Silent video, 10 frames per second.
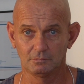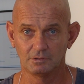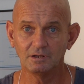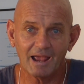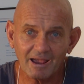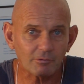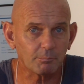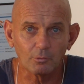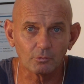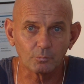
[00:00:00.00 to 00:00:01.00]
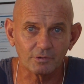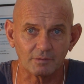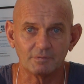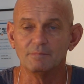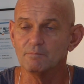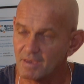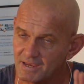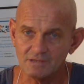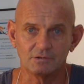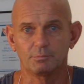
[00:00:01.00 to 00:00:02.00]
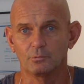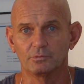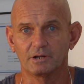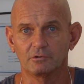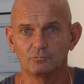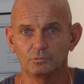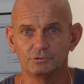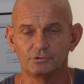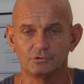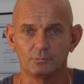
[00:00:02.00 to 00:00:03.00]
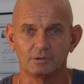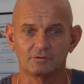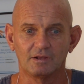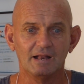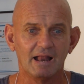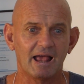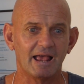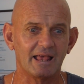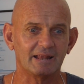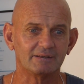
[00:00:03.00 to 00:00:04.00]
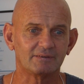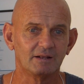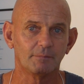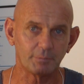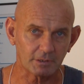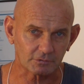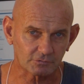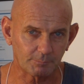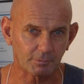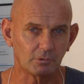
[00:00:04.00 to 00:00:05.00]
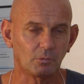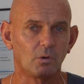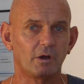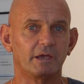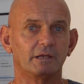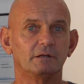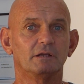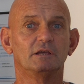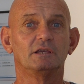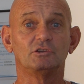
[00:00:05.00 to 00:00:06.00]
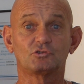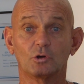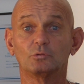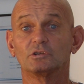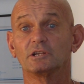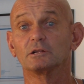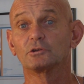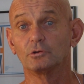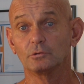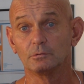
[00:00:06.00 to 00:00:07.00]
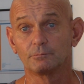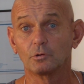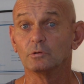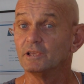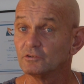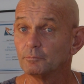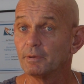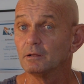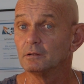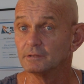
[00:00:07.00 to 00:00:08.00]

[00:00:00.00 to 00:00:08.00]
He didn't have a board with him. He made a board out of wood to do it. And being a typical Hawaiian, he chose a little girl called Isabel